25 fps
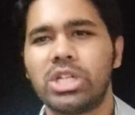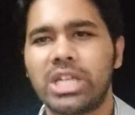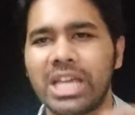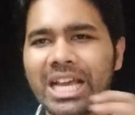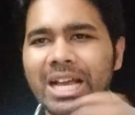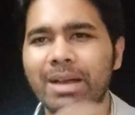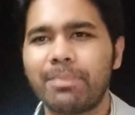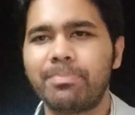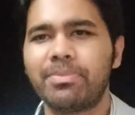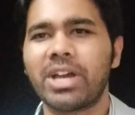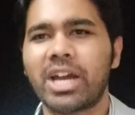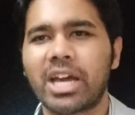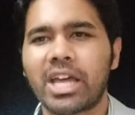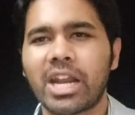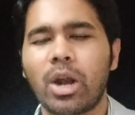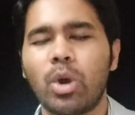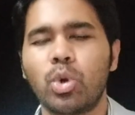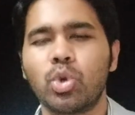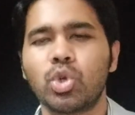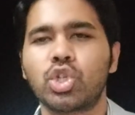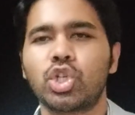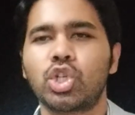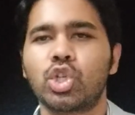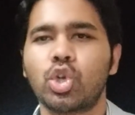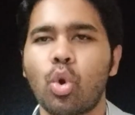dig up the
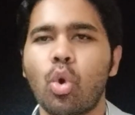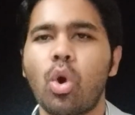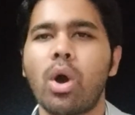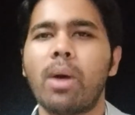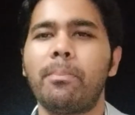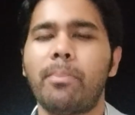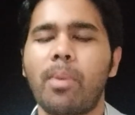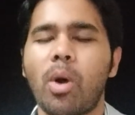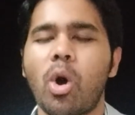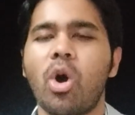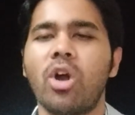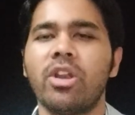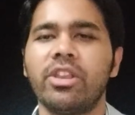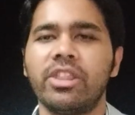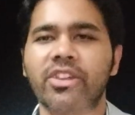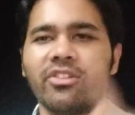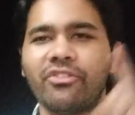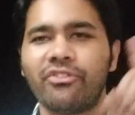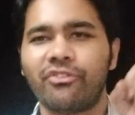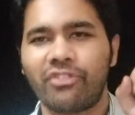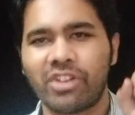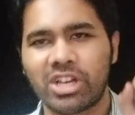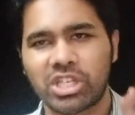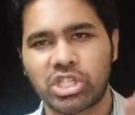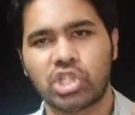ground show up on the
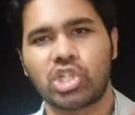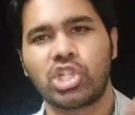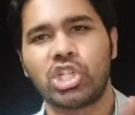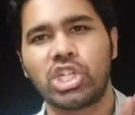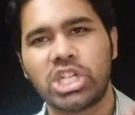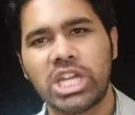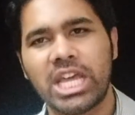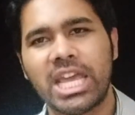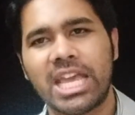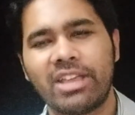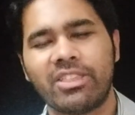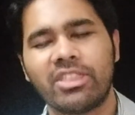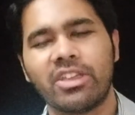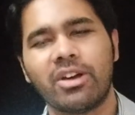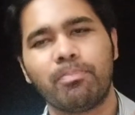first day,